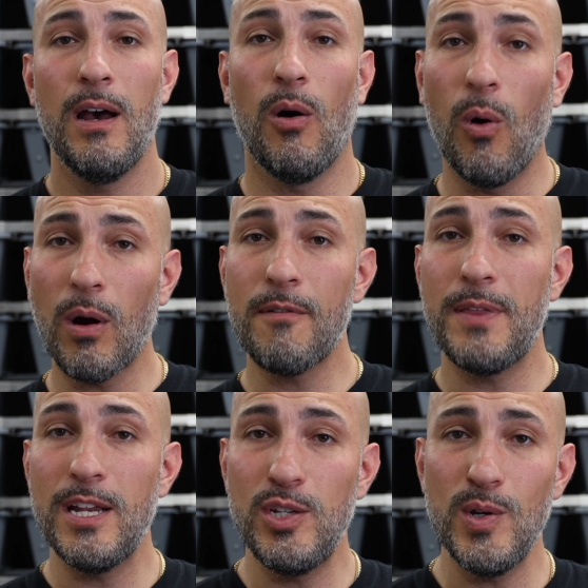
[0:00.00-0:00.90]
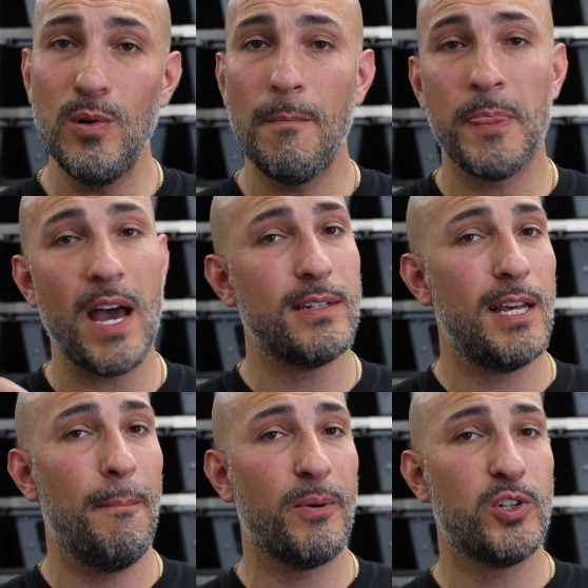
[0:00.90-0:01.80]
Or if they do, that
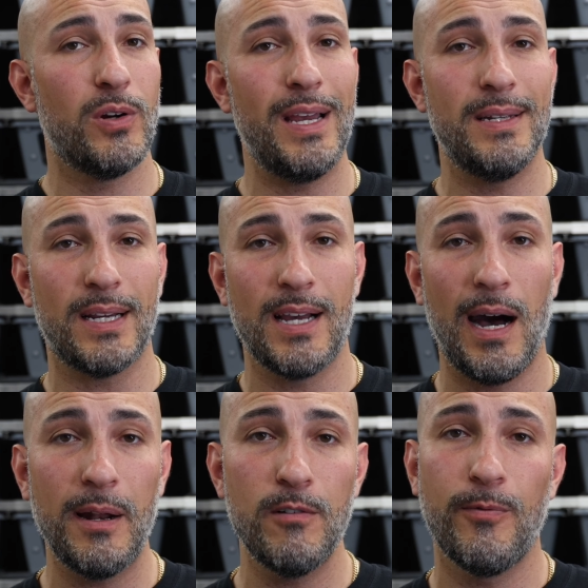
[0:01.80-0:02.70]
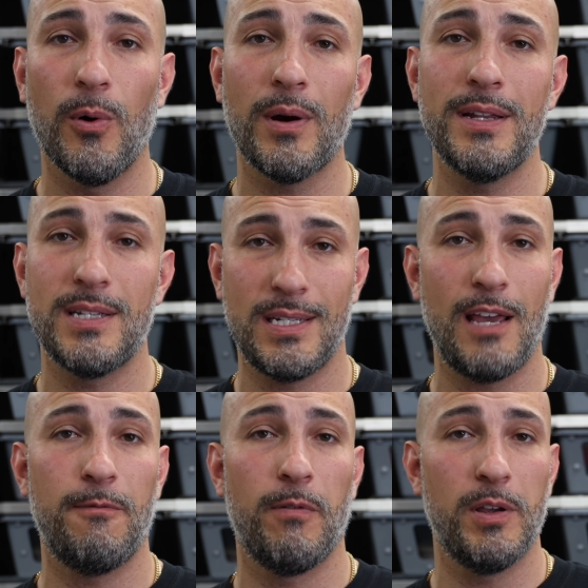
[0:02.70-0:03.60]
temperature is accounted for and
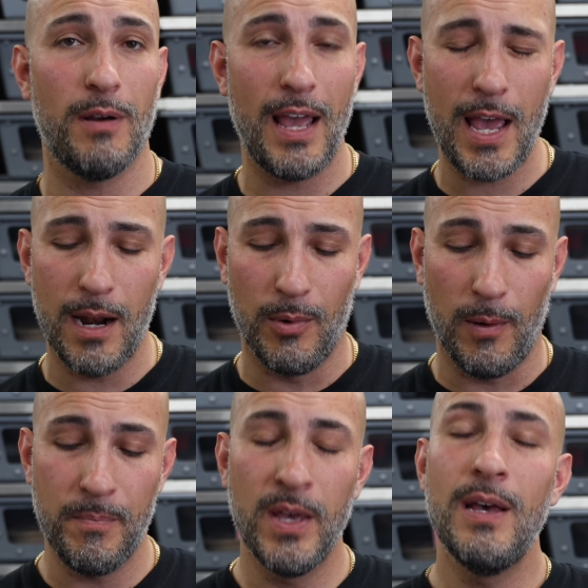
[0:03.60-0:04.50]
safe for your animal.